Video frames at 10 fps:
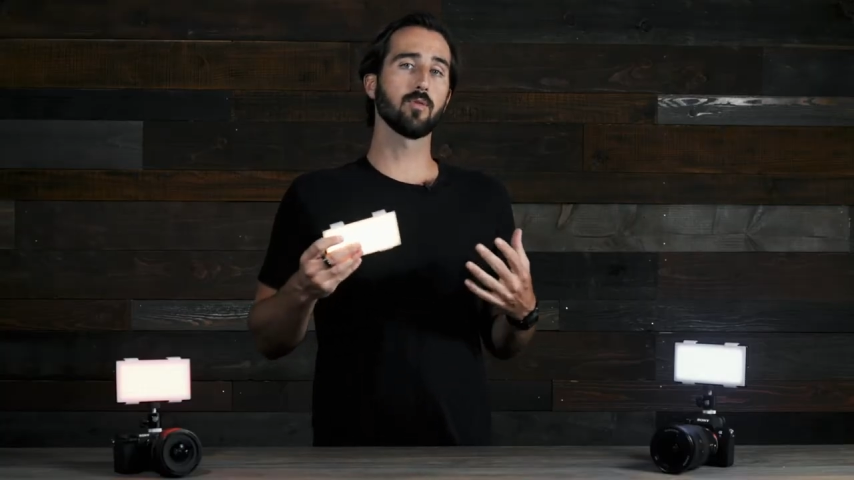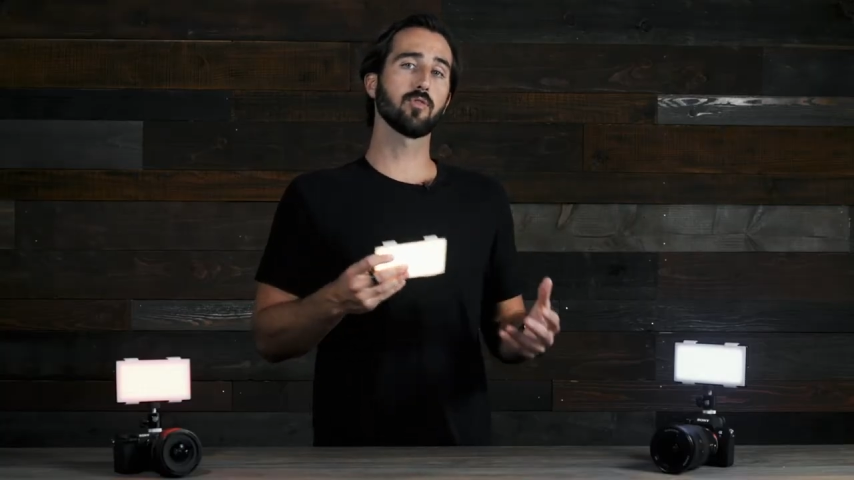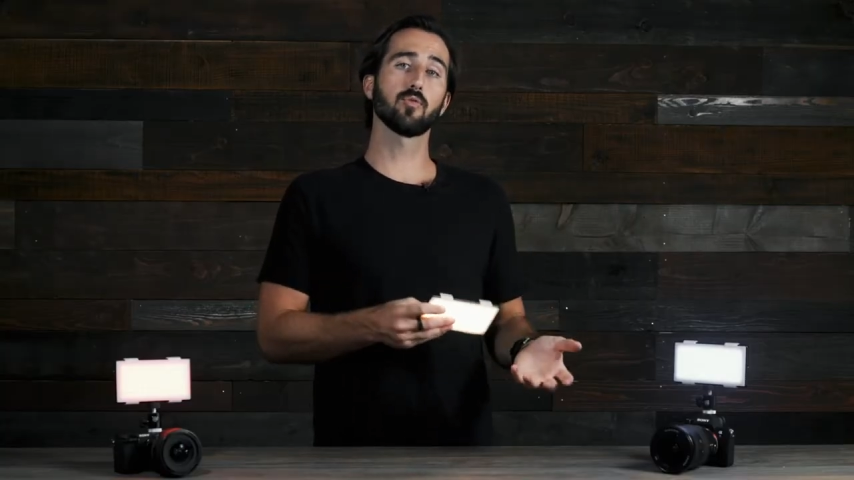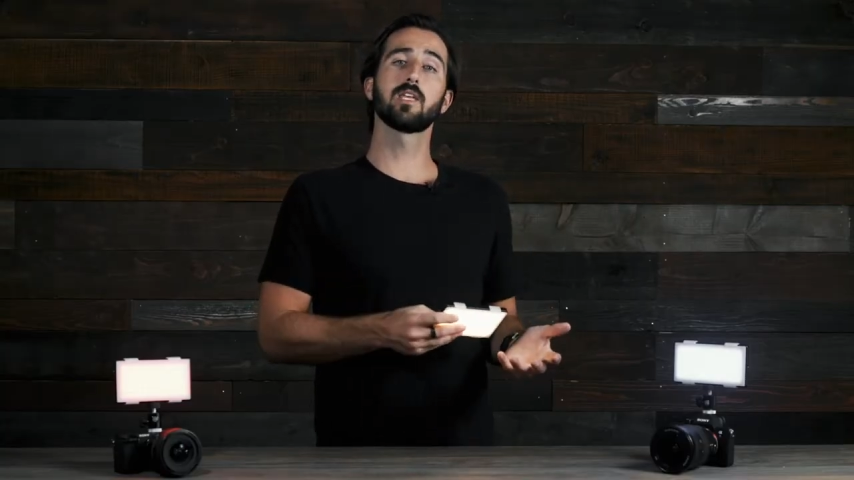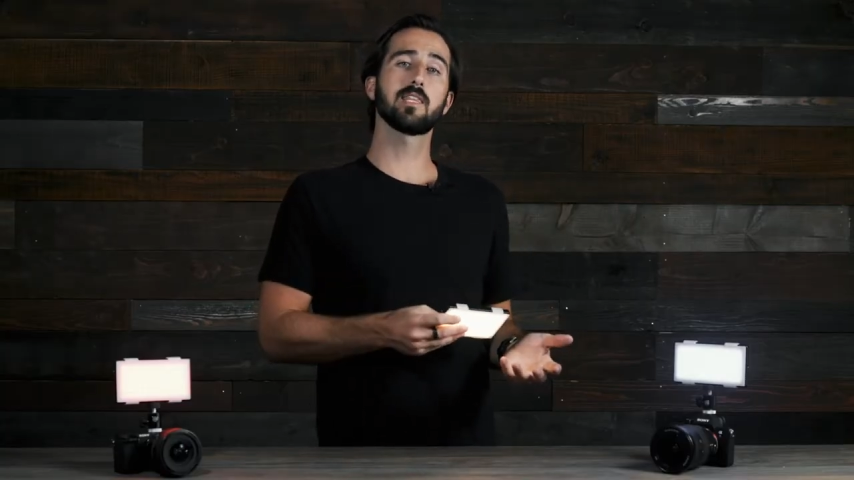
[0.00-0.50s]

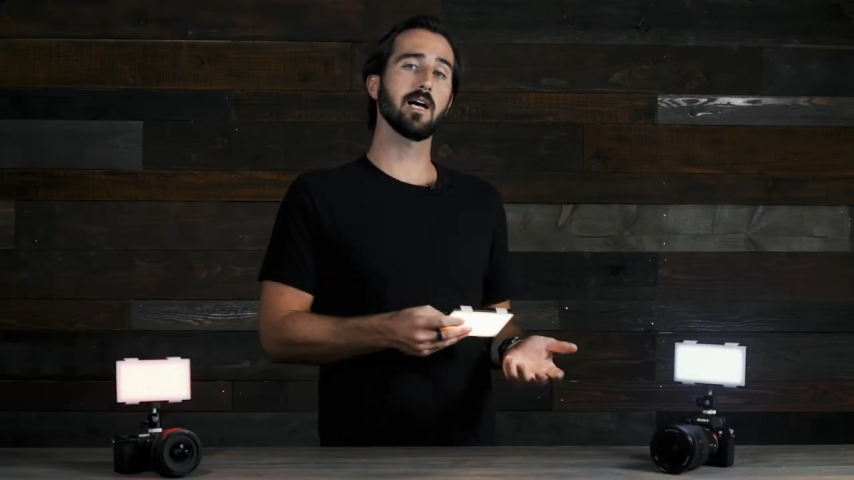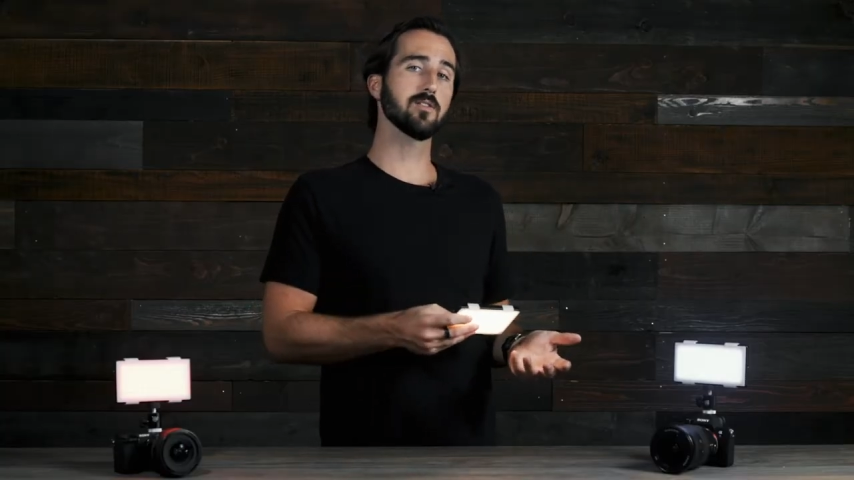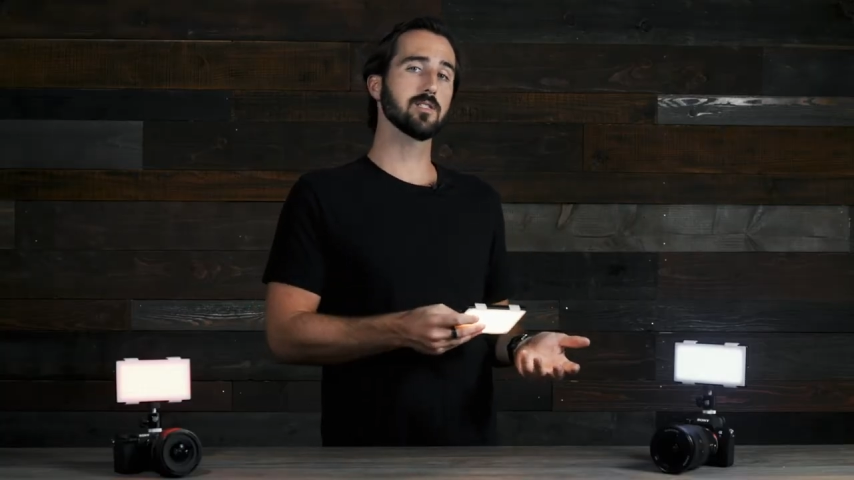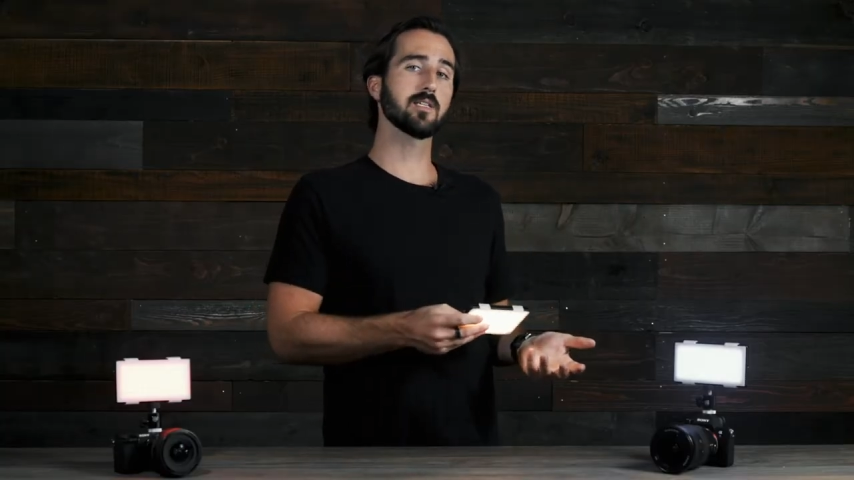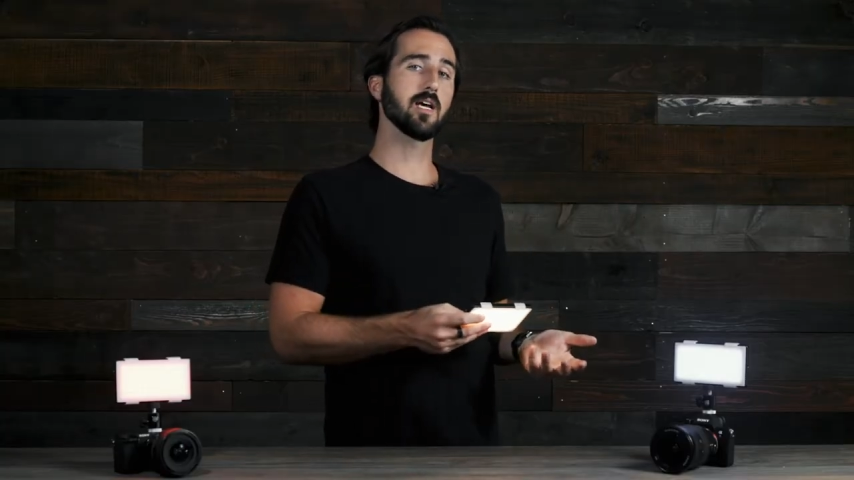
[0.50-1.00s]

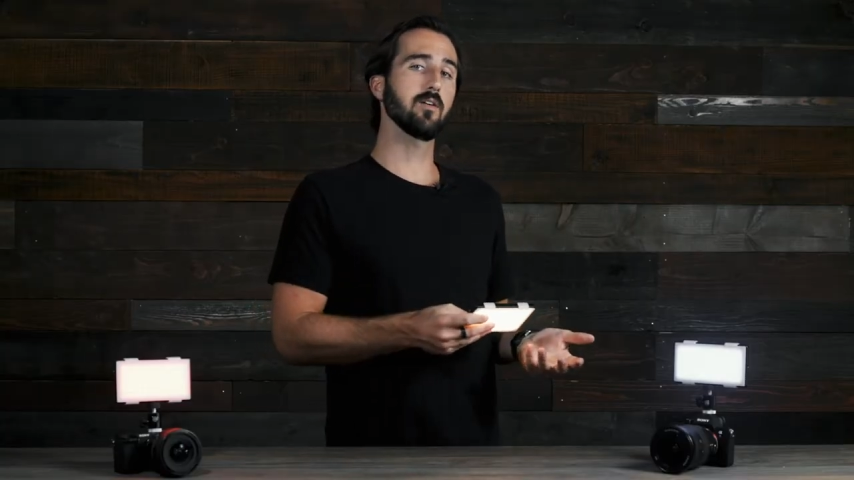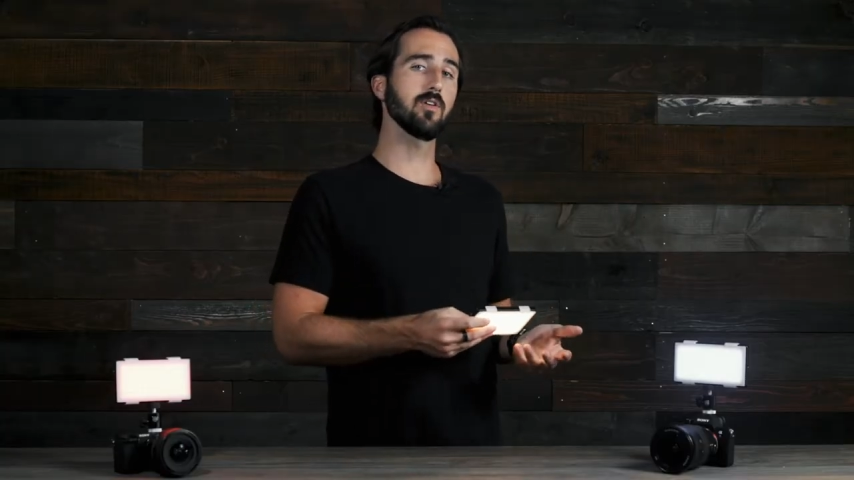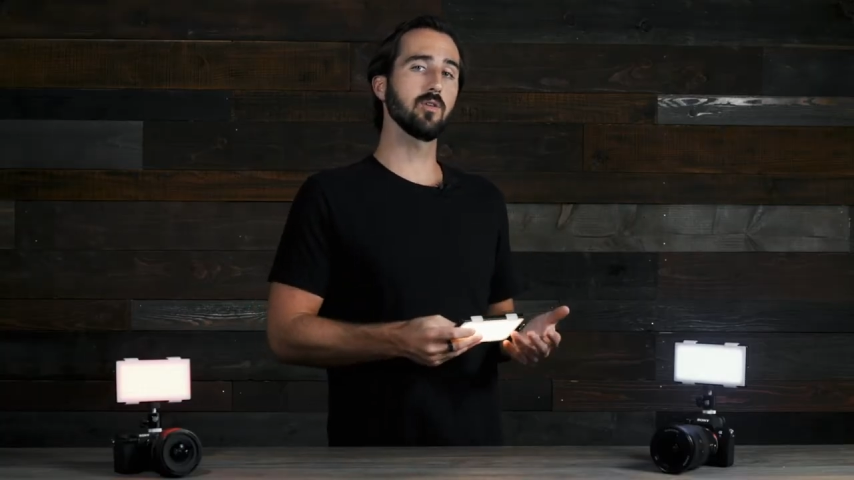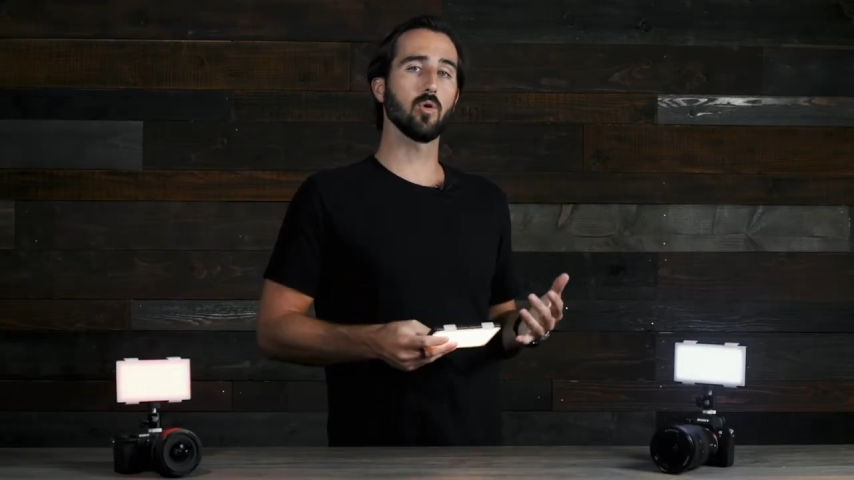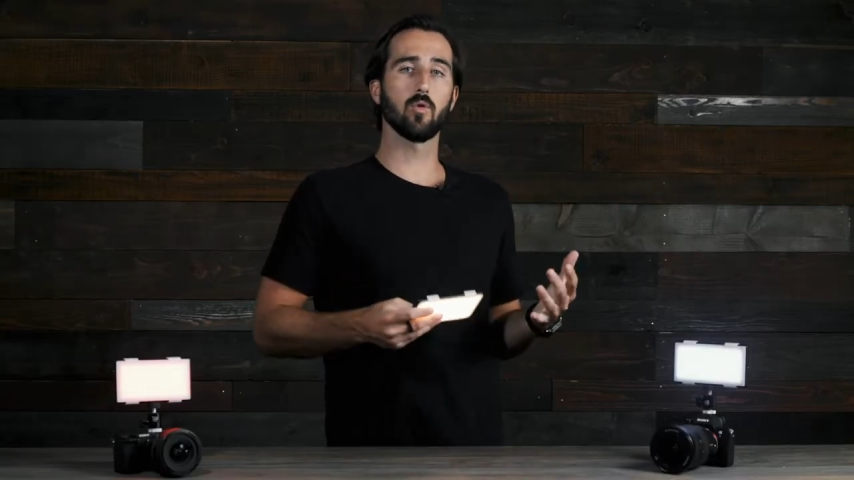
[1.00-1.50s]
3000
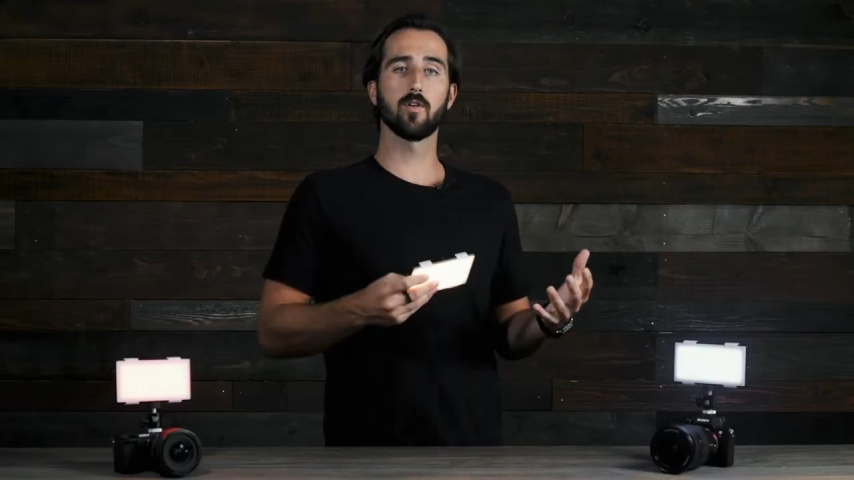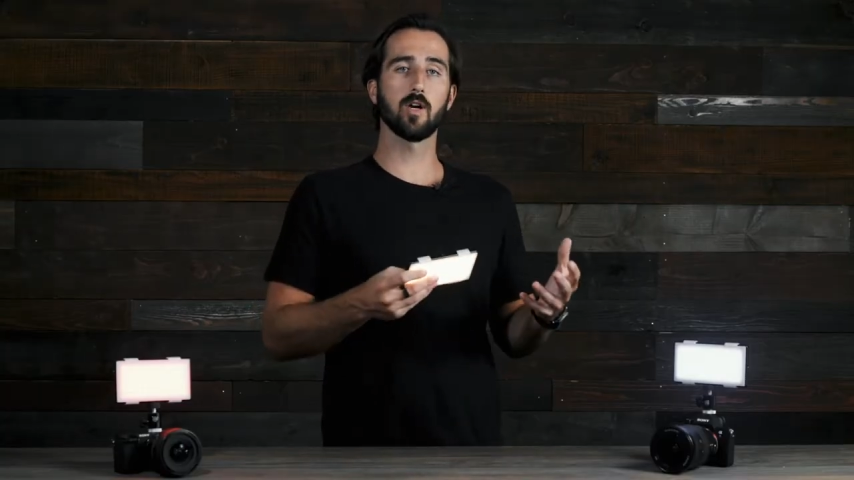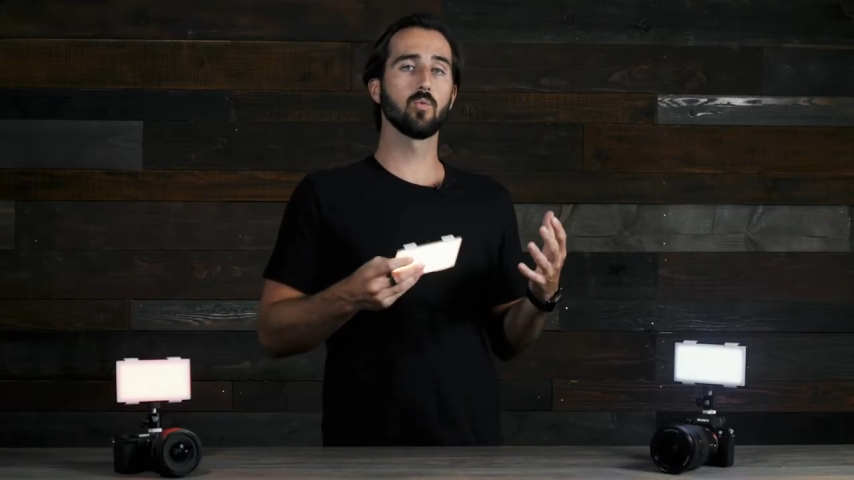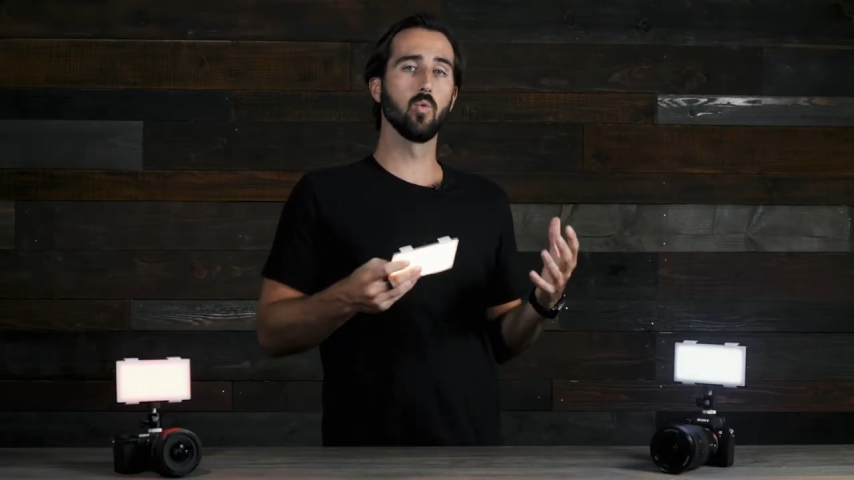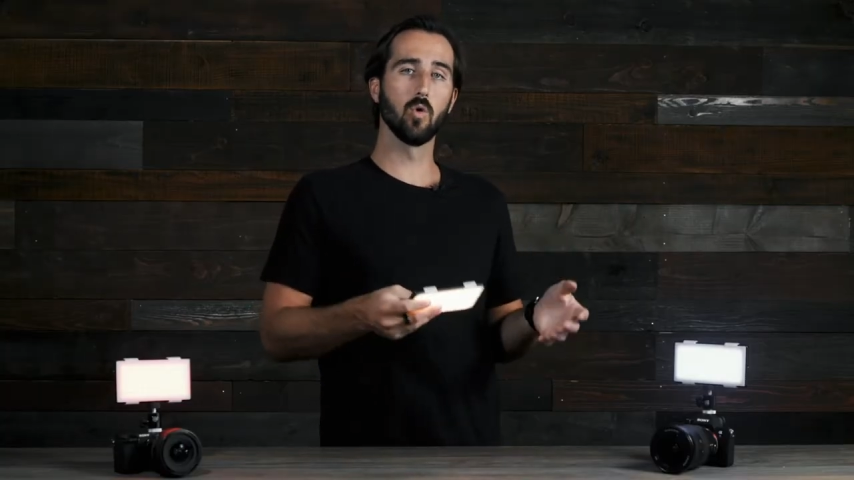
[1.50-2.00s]
Kelvin, or
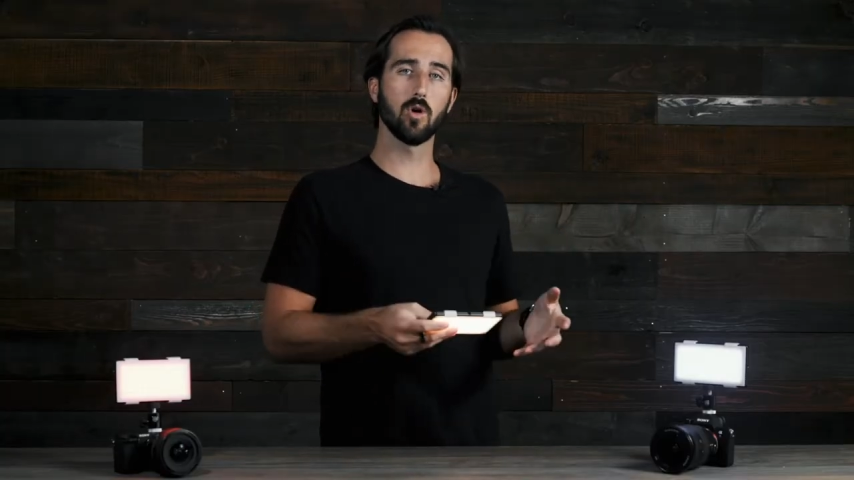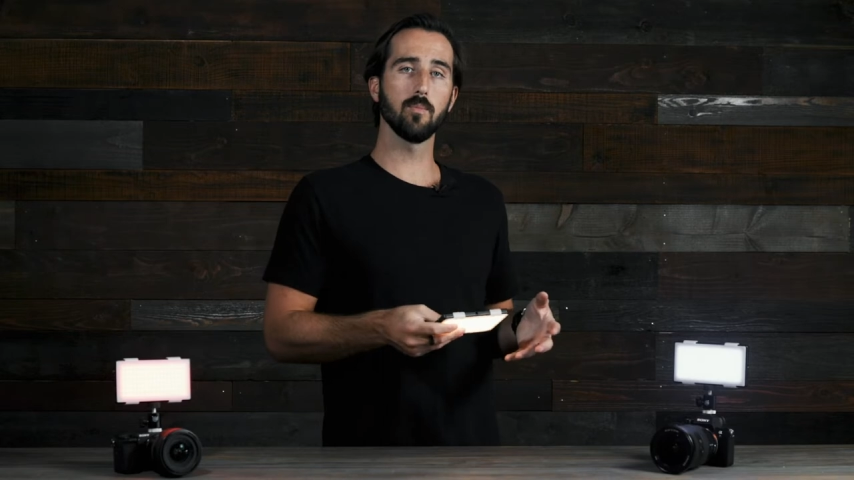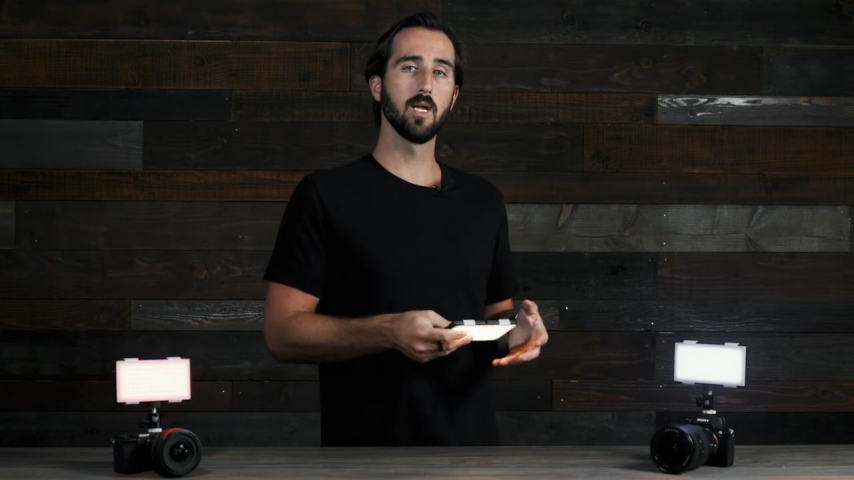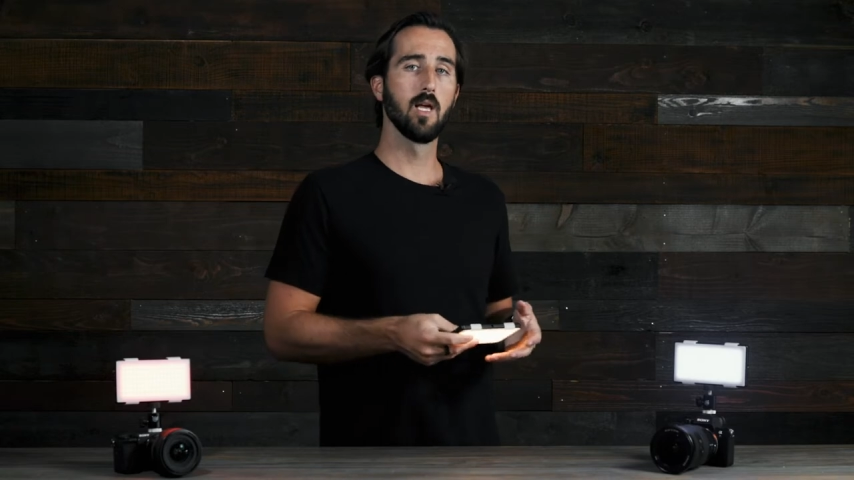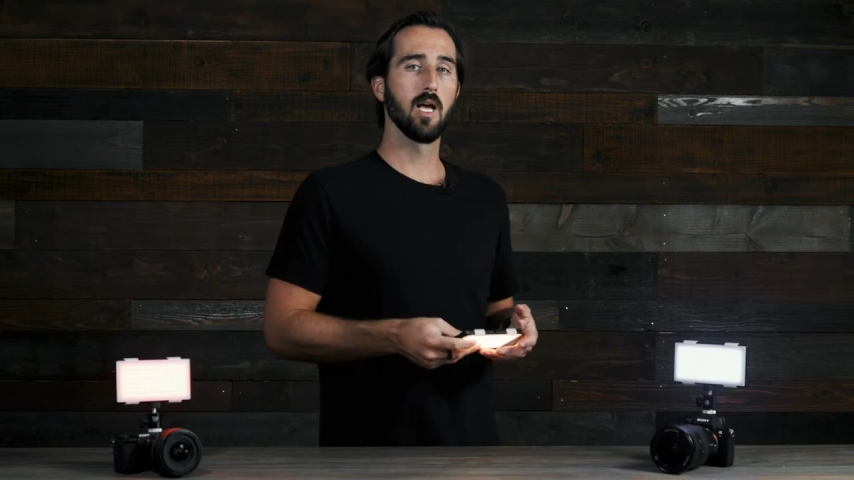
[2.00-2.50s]
very warm,